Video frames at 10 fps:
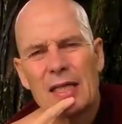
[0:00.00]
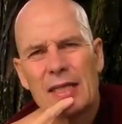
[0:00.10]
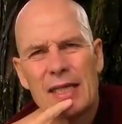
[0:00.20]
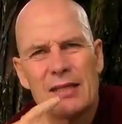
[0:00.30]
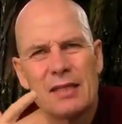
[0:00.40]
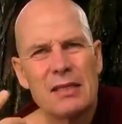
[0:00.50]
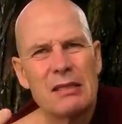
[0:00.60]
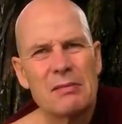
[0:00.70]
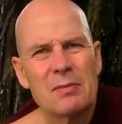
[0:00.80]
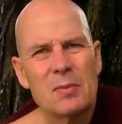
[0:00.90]
then
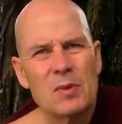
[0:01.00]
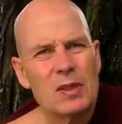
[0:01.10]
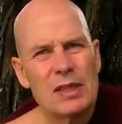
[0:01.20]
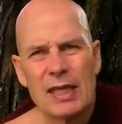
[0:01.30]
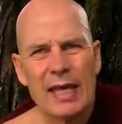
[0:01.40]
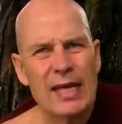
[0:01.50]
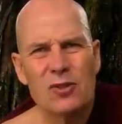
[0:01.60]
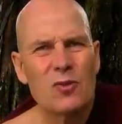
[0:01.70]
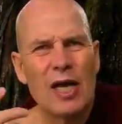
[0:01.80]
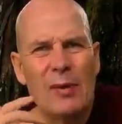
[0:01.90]
it
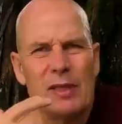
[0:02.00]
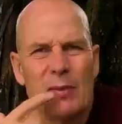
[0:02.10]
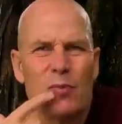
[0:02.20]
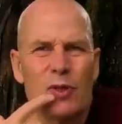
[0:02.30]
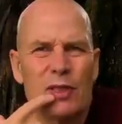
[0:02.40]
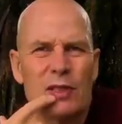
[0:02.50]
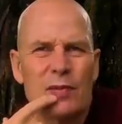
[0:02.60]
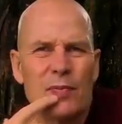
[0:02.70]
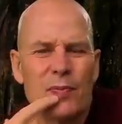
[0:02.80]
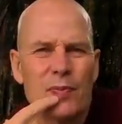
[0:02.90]
has no karmic imprint.
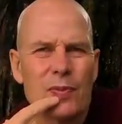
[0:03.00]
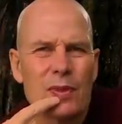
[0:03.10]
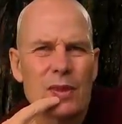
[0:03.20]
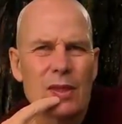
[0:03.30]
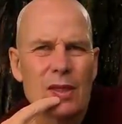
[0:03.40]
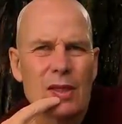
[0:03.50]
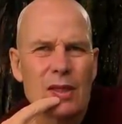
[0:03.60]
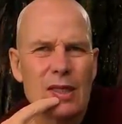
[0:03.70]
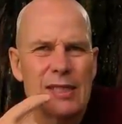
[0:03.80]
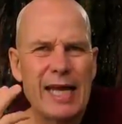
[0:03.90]

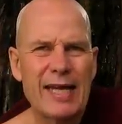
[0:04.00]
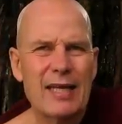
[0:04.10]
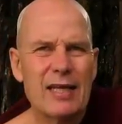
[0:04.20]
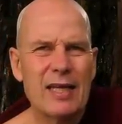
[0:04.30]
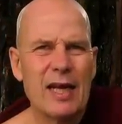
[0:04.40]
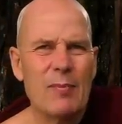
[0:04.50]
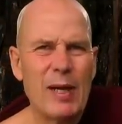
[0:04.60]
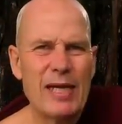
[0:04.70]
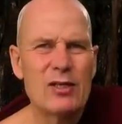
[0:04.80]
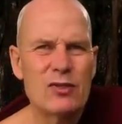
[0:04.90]
It's like a
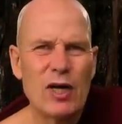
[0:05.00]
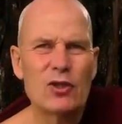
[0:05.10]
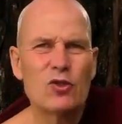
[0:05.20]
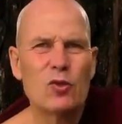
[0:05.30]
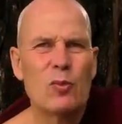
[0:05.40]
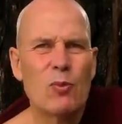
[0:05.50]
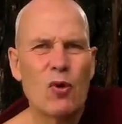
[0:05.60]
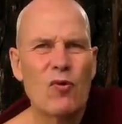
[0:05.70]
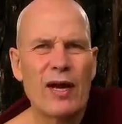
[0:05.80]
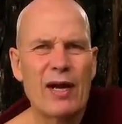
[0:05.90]
man who tries to
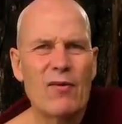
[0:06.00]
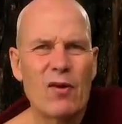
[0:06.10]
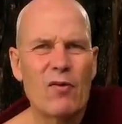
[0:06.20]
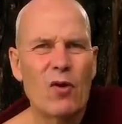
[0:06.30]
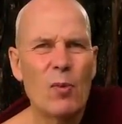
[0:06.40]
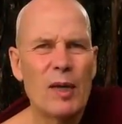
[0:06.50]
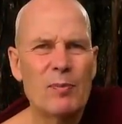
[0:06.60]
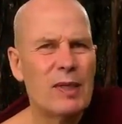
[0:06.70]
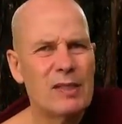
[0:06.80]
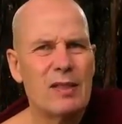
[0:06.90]
program a
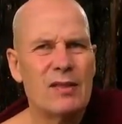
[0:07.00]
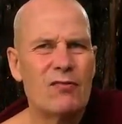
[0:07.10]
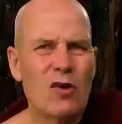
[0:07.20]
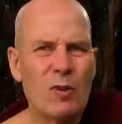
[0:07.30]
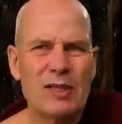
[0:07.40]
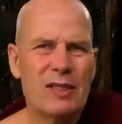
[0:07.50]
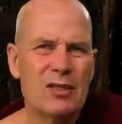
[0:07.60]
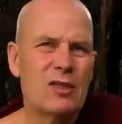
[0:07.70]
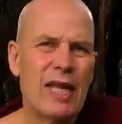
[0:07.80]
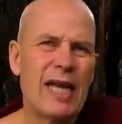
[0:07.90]
robot, but the robot
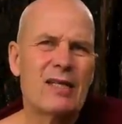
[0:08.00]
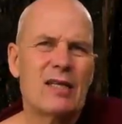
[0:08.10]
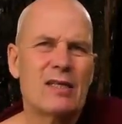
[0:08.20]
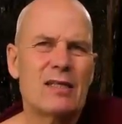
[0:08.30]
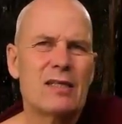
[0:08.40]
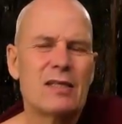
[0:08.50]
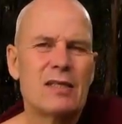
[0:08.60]
doesn't act on it.